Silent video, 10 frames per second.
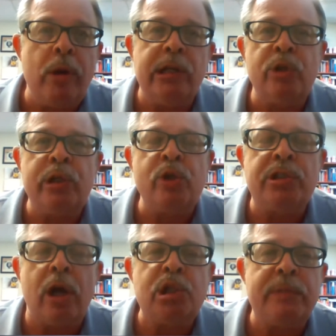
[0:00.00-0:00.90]
100-year
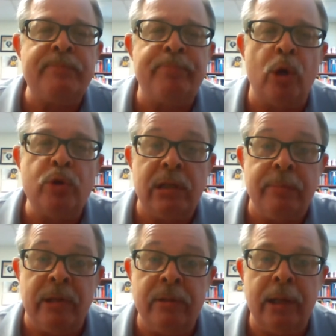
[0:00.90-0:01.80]
Starship
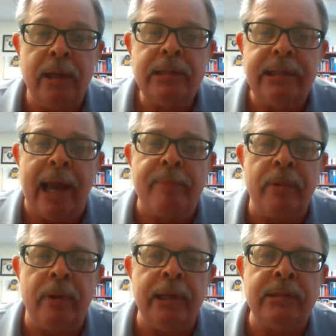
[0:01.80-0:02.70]
Symposium in
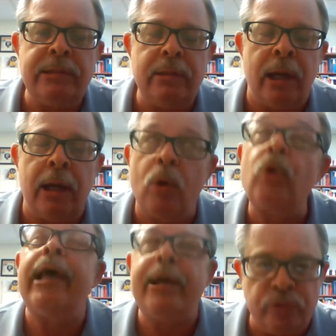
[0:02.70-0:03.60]

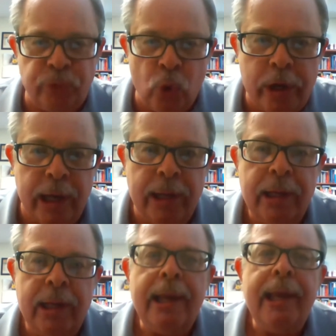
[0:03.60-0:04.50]
Orlando, Florida,
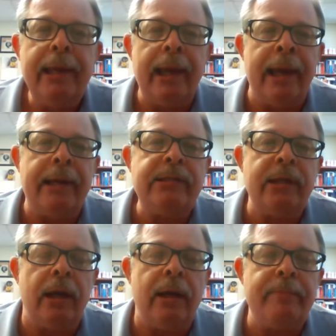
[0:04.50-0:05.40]
and
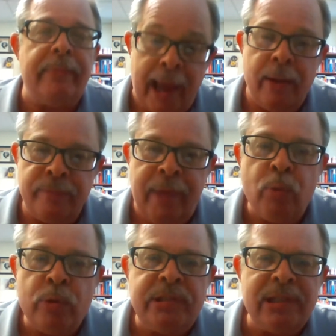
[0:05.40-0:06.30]

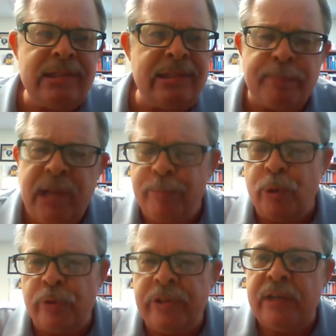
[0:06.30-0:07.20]
that was in
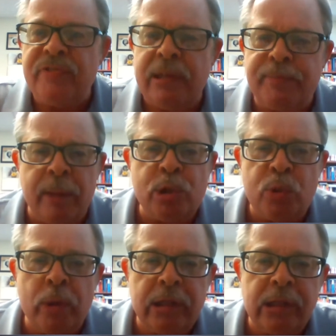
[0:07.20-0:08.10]
September, the end of September
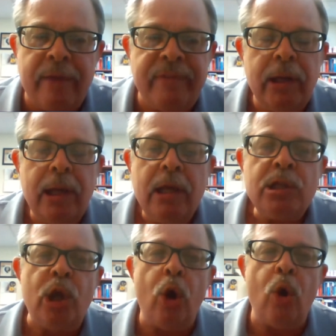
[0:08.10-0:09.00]
2011.
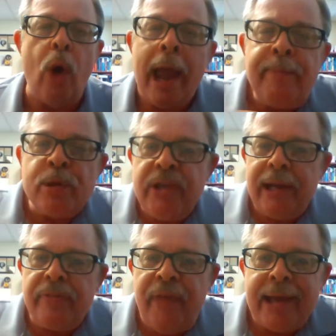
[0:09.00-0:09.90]
So I
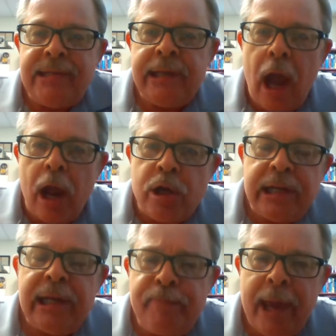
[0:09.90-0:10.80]
presented that
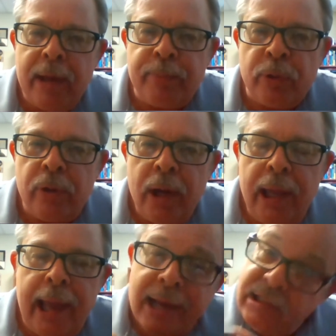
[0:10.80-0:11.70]
DIRD paper
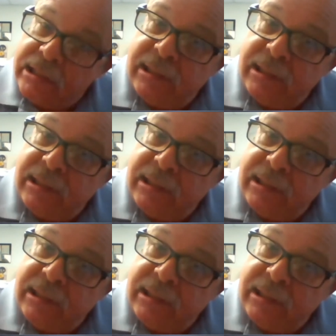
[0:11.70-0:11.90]
as a